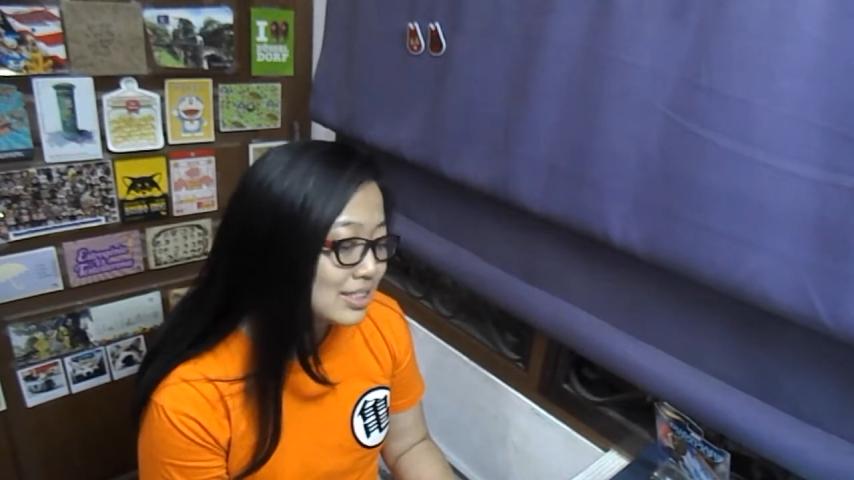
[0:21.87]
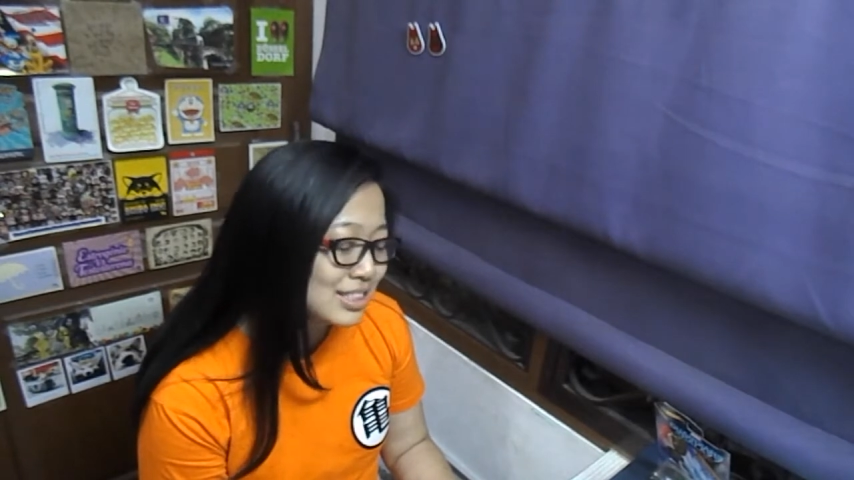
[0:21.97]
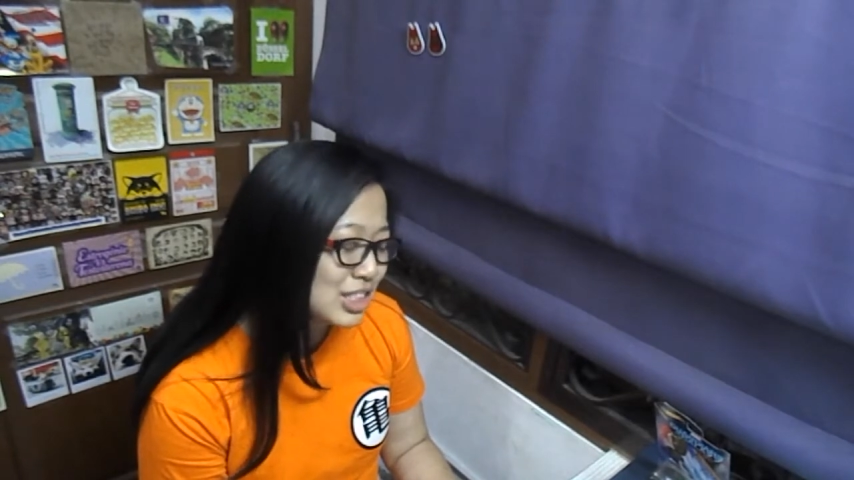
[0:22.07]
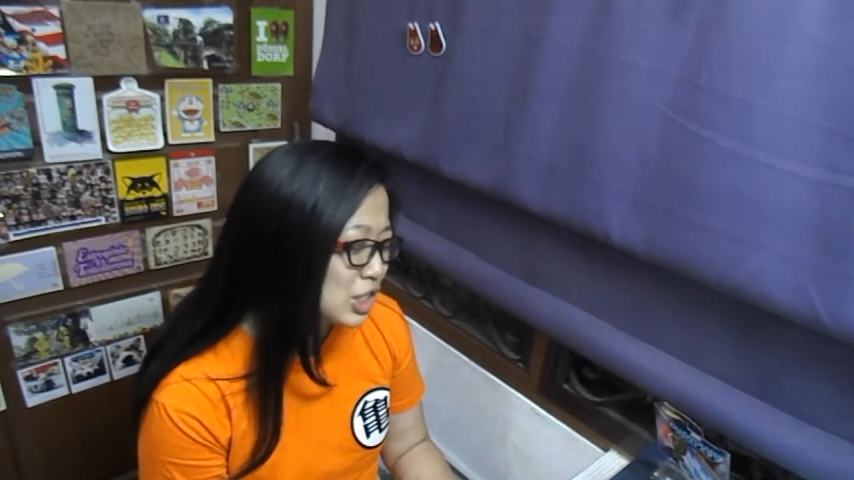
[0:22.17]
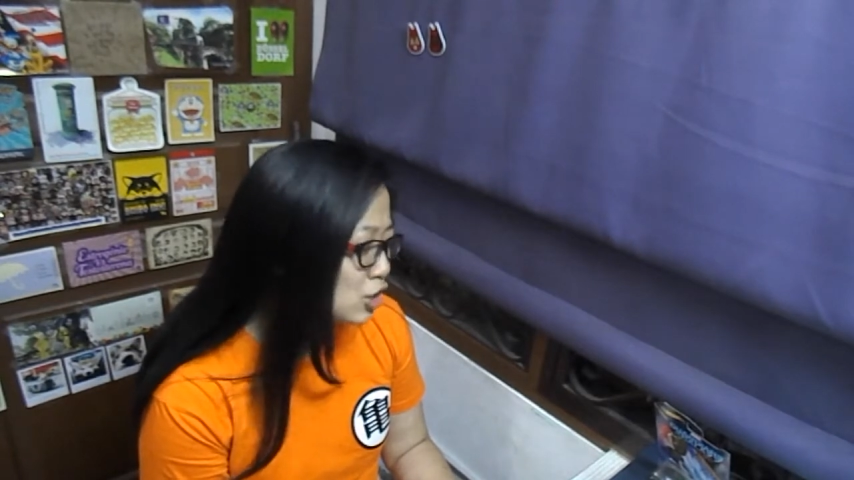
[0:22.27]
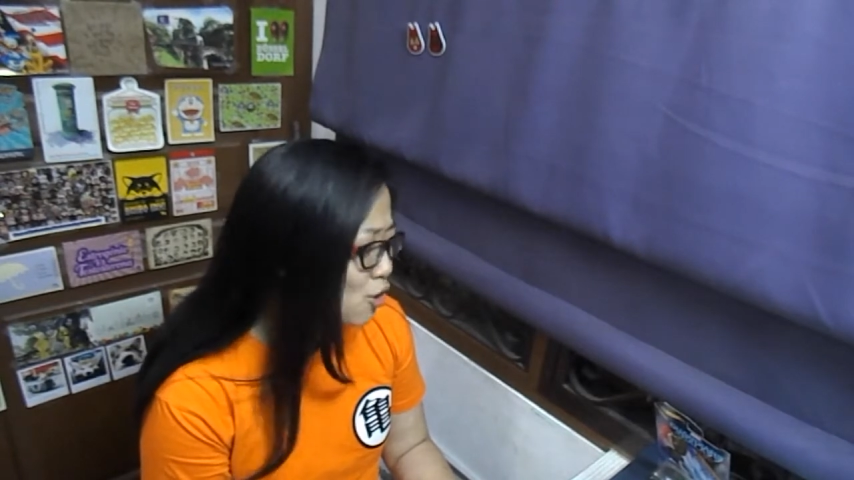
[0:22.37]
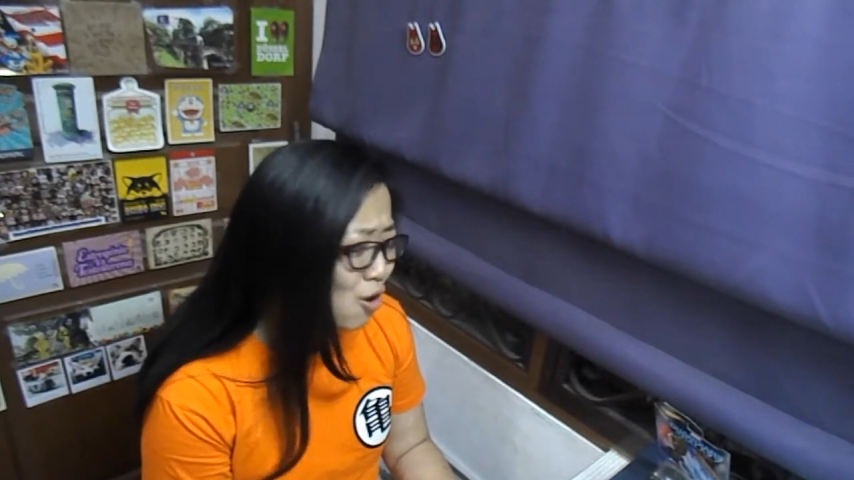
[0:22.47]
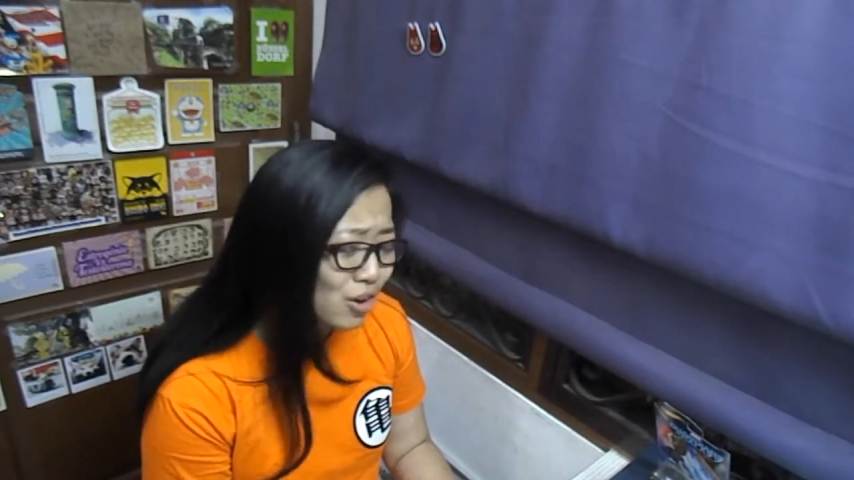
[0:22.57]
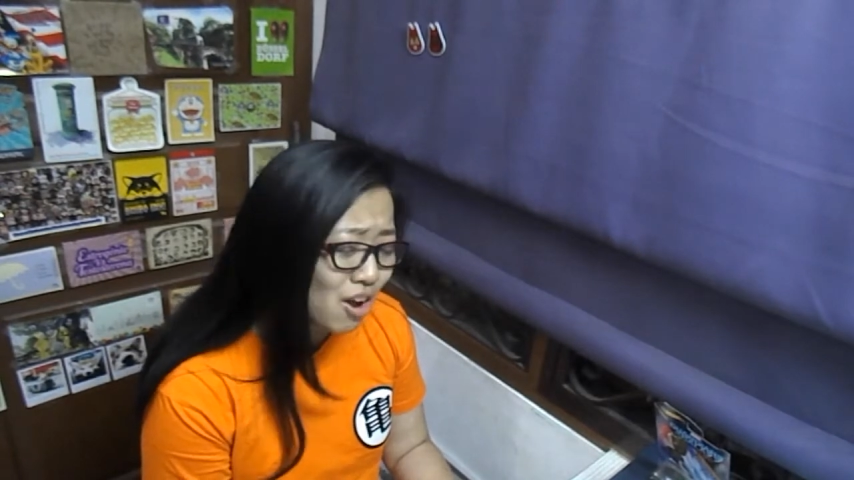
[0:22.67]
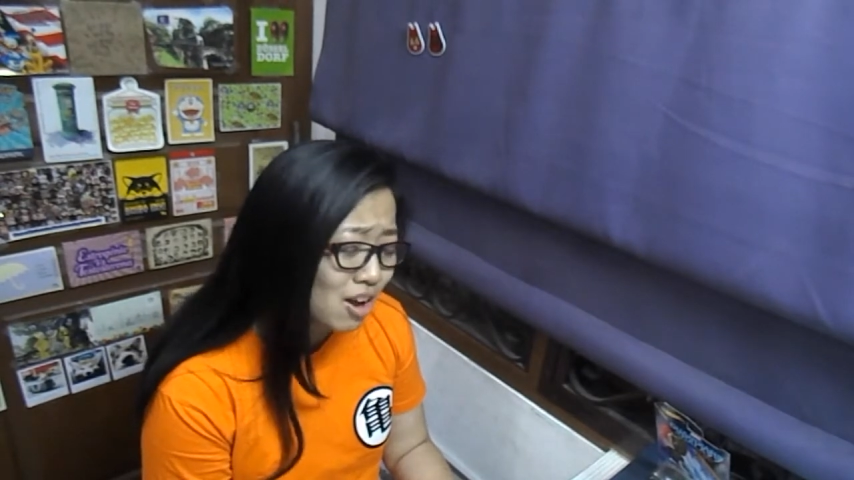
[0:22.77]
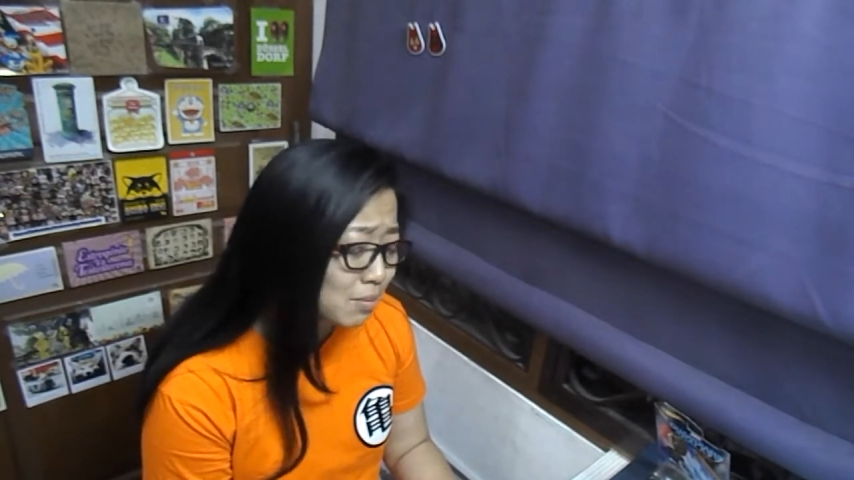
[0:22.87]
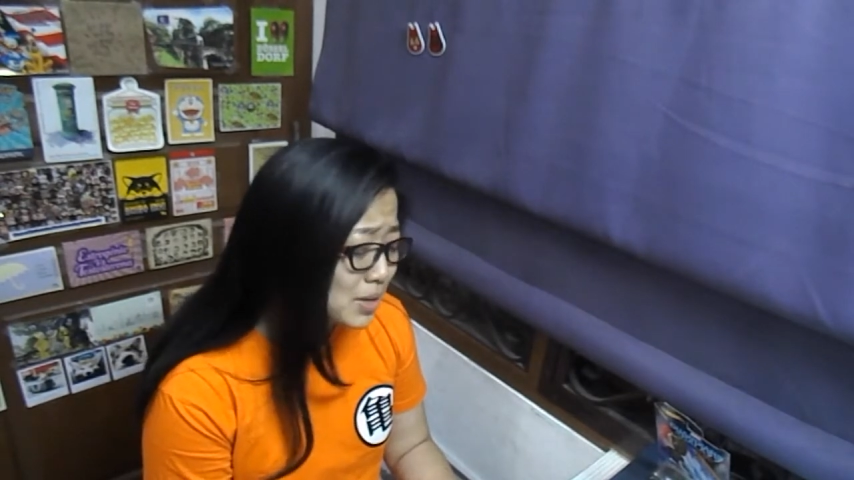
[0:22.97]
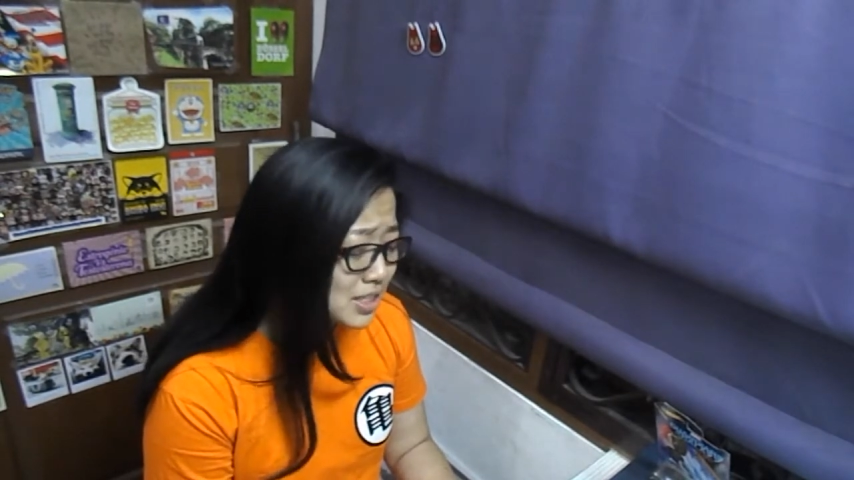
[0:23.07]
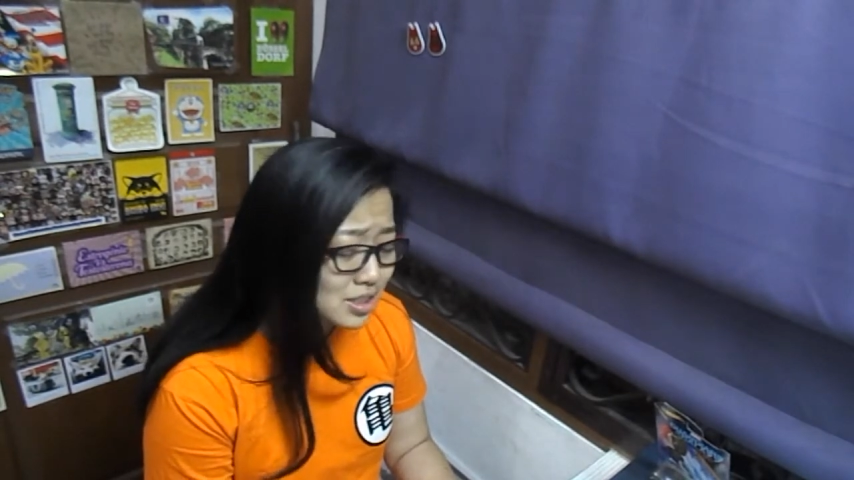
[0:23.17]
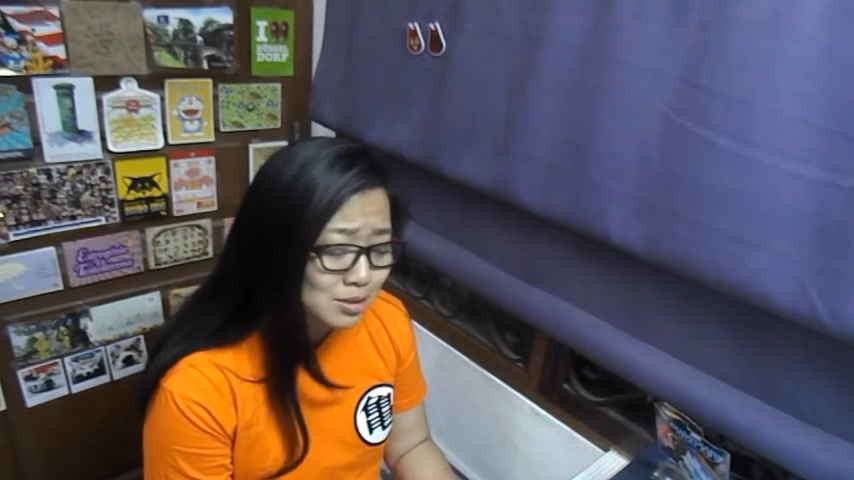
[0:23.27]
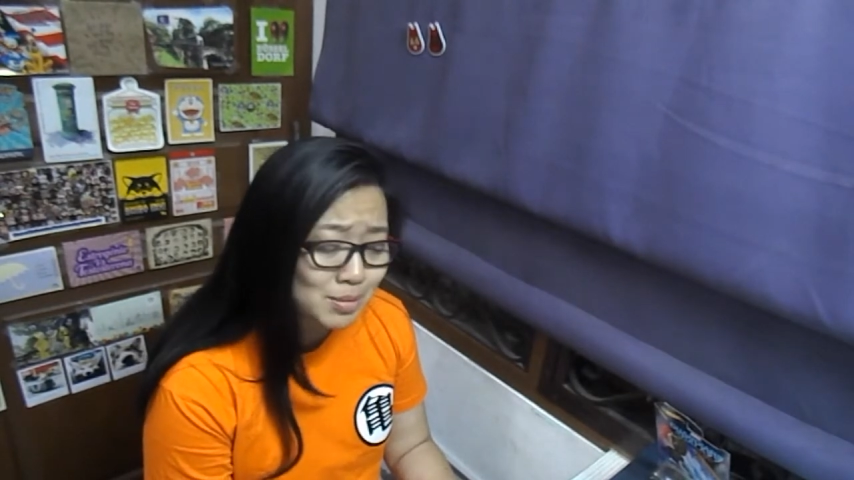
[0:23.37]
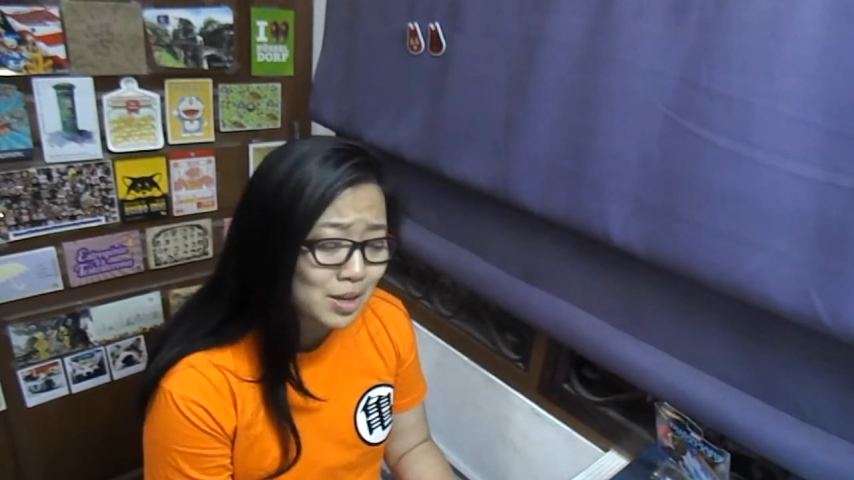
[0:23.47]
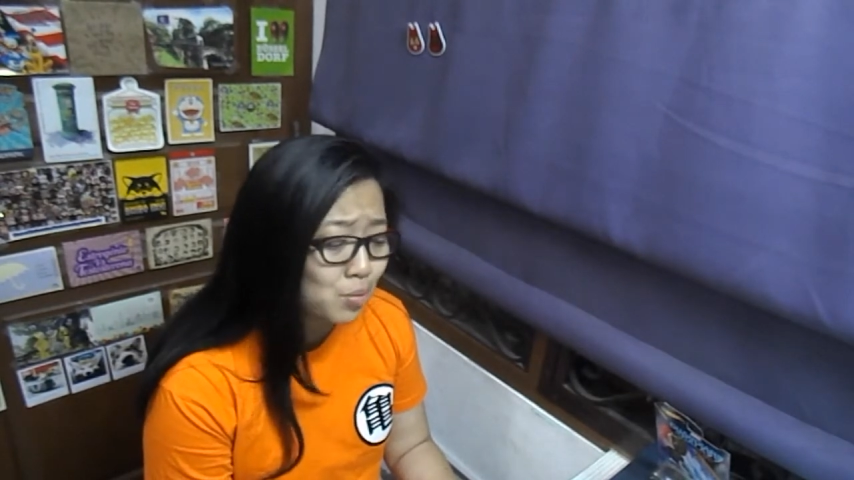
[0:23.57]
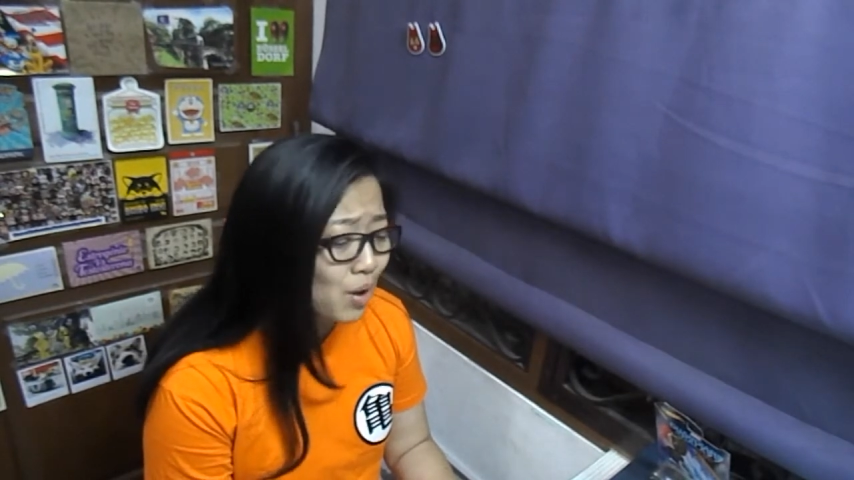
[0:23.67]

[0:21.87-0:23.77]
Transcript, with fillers: you're gonna miss me